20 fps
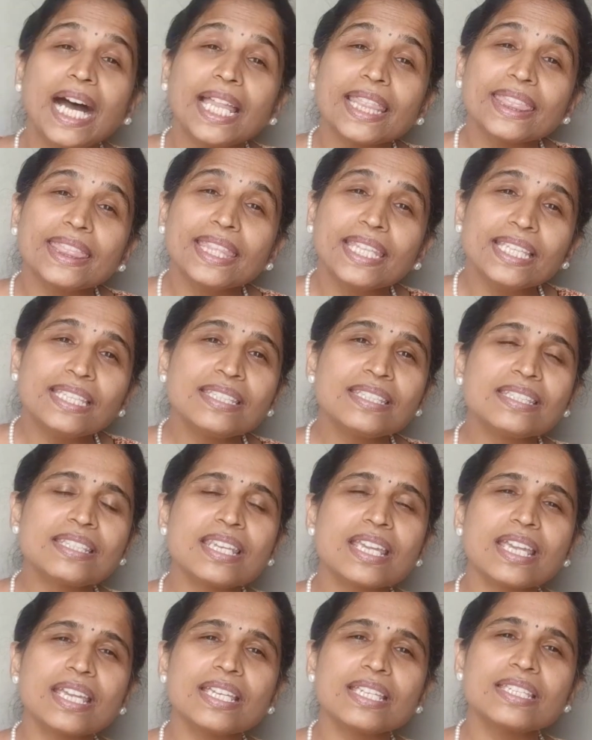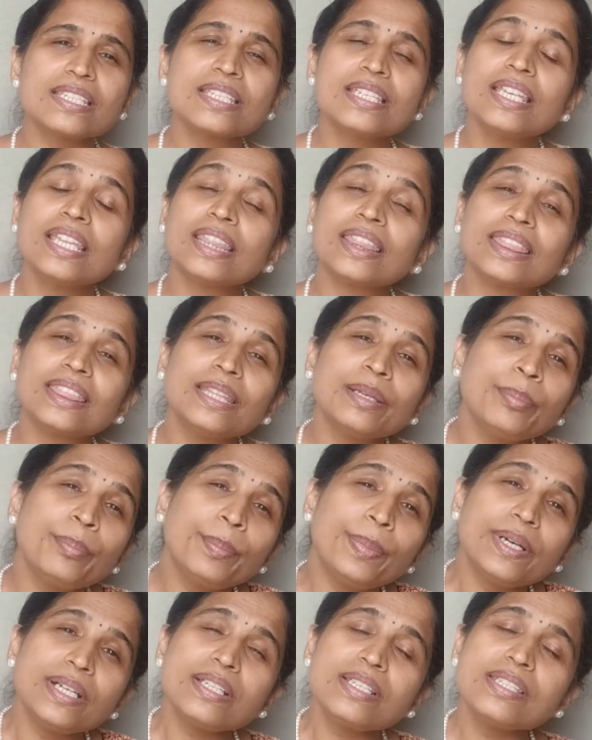At this stage, the
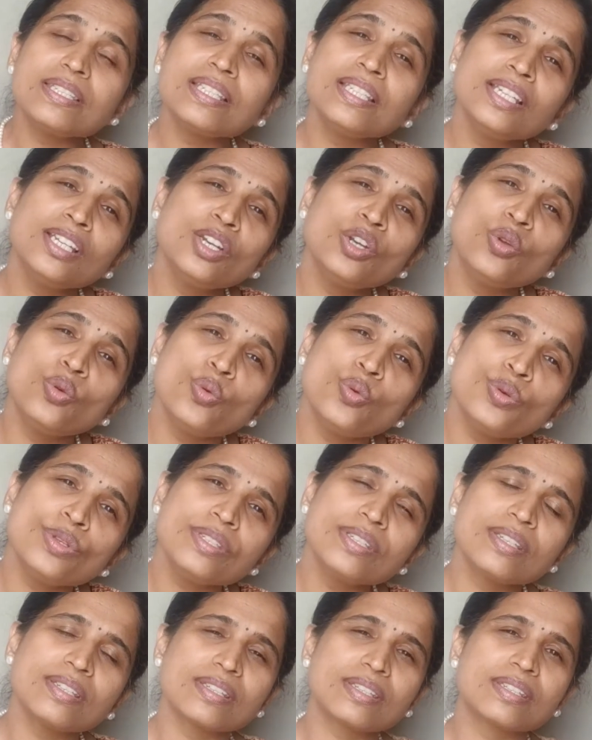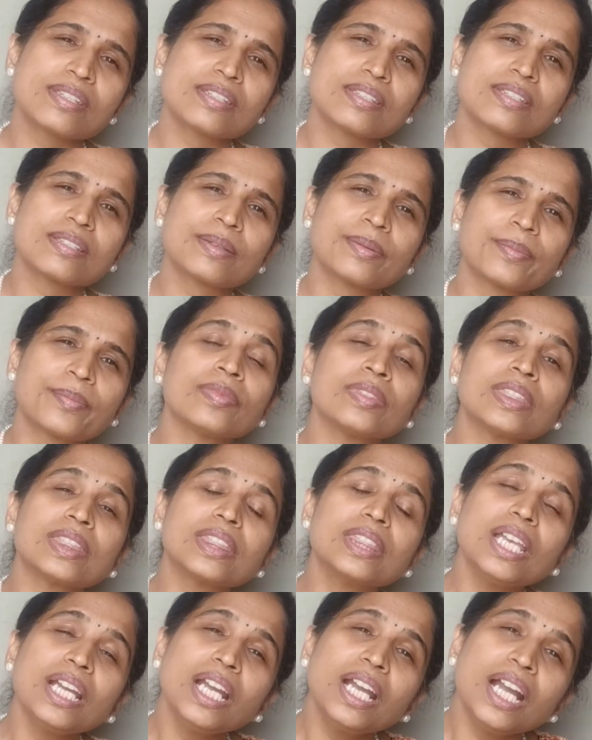person loses
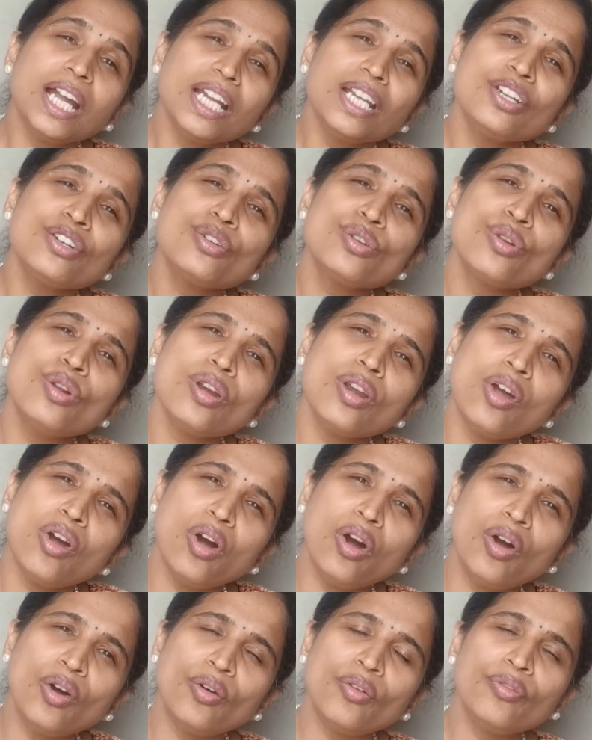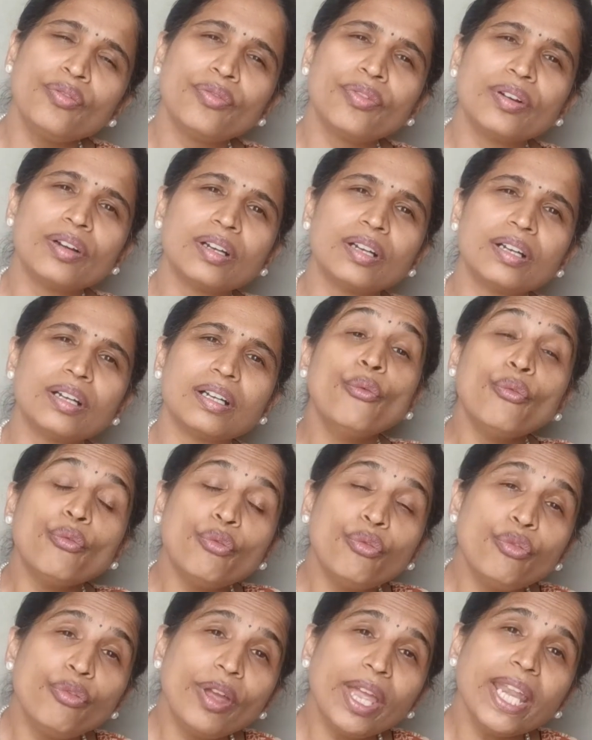the control of
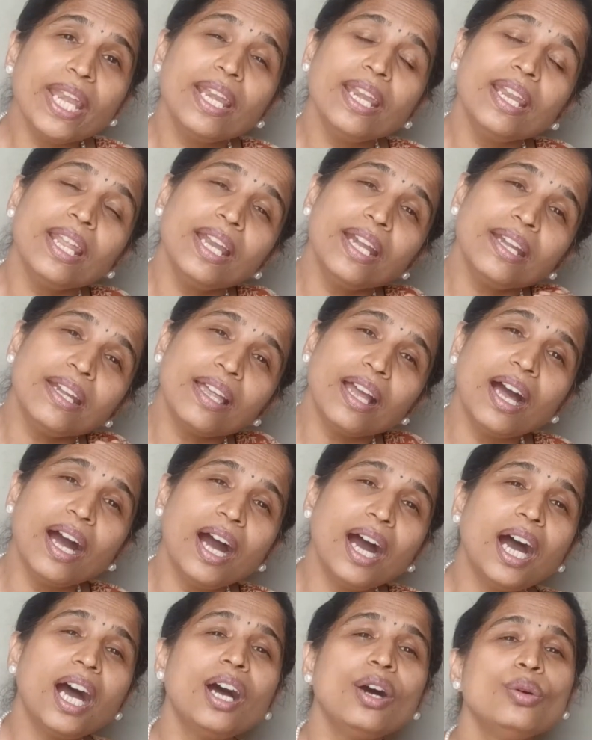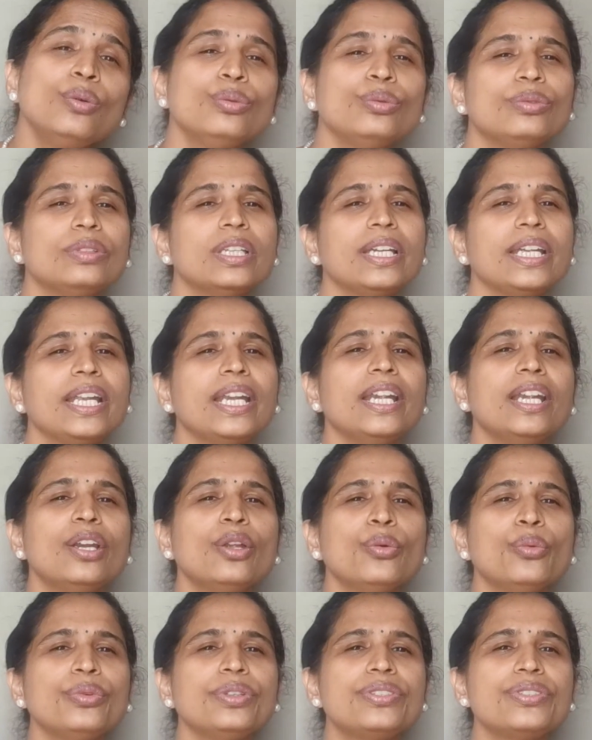when and how the
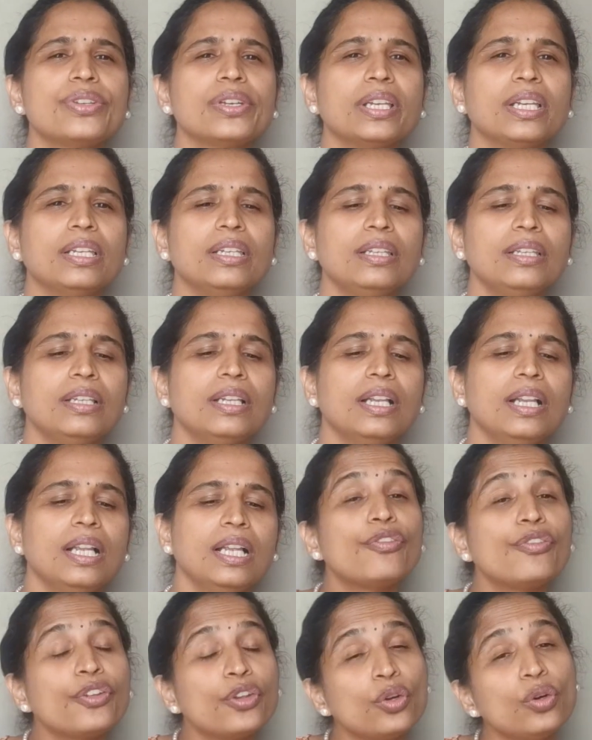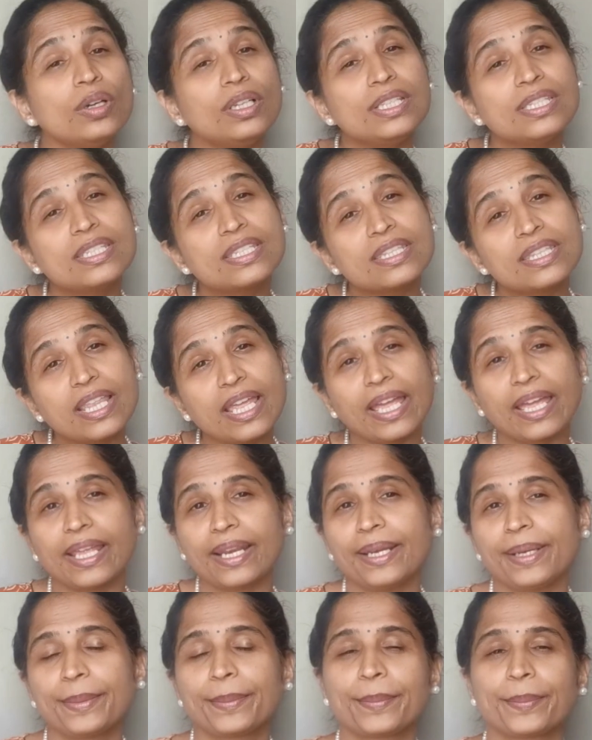individual fuels
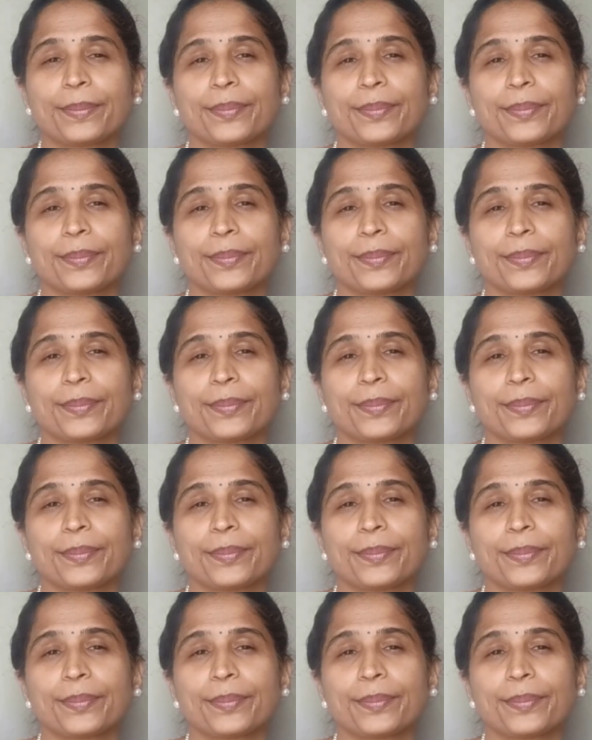their